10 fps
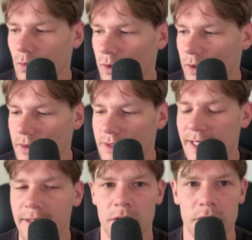We're
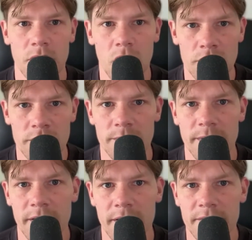taking the long-term
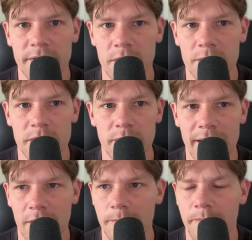athletic development
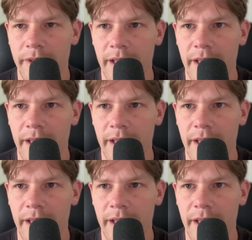route,